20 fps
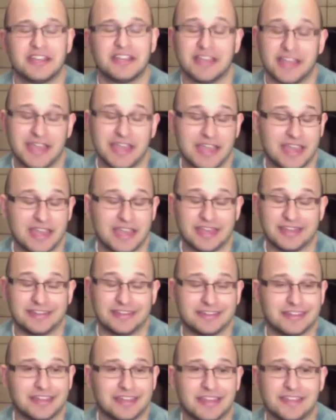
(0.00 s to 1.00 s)

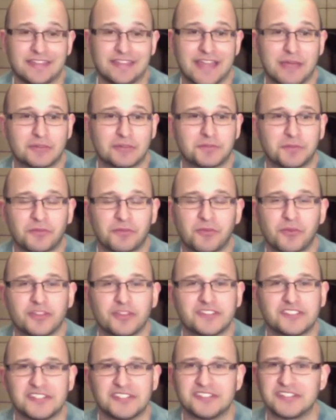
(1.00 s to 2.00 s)
that was before
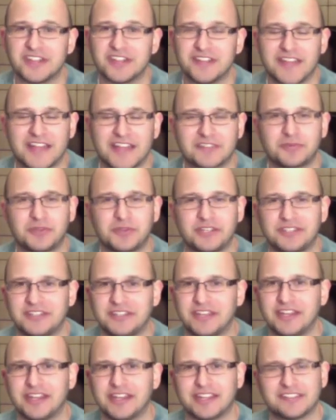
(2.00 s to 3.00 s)
the season, and that's what he
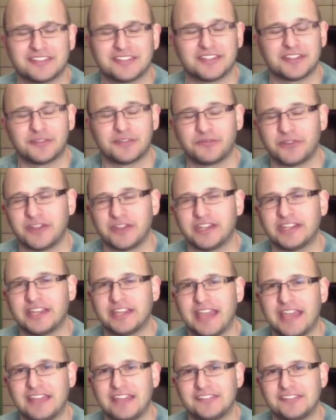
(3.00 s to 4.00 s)
did against the
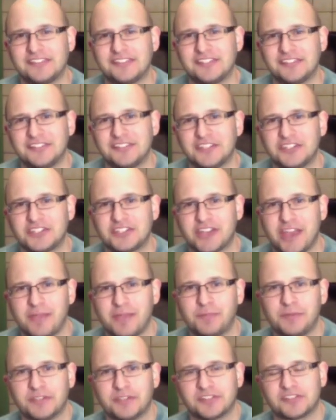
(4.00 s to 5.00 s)
defending ACC
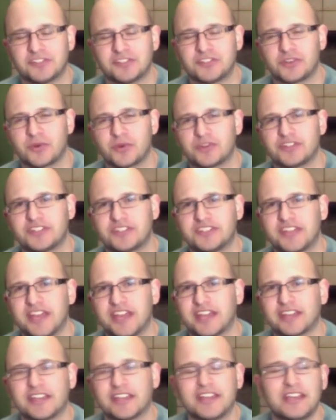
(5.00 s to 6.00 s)
champions in Georgia
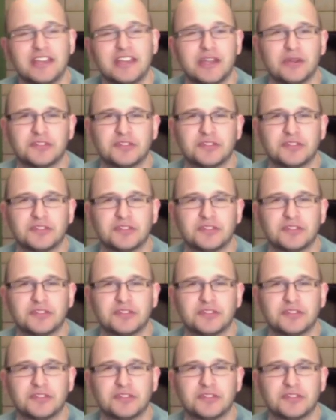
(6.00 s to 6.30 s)
Tech. It was